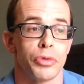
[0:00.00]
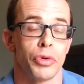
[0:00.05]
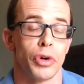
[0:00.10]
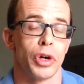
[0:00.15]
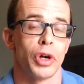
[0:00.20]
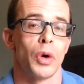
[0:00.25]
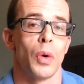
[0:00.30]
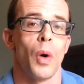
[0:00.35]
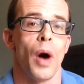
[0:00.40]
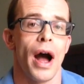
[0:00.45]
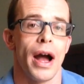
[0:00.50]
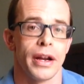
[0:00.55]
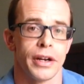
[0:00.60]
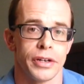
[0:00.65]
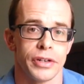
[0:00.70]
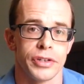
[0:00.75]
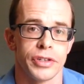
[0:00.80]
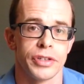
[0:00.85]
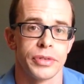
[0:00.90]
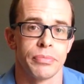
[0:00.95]

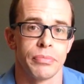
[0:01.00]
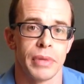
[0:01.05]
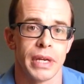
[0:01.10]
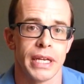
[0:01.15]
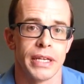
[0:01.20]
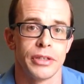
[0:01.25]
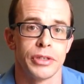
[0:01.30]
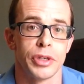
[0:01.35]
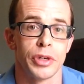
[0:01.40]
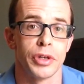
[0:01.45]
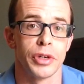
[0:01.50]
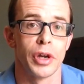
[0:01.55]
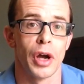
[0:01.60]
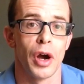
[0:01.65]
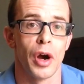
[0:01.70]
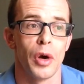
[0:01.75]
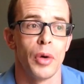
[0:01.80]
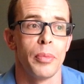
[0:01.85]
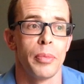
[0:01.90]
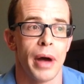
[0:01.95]
requires me to
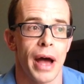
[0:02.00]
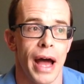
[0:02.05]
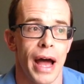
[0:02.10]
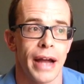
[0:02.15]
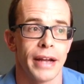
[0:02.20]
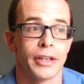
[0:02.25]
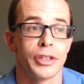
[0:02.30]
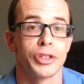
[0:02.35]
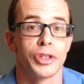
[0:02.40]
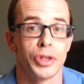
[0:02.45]
go back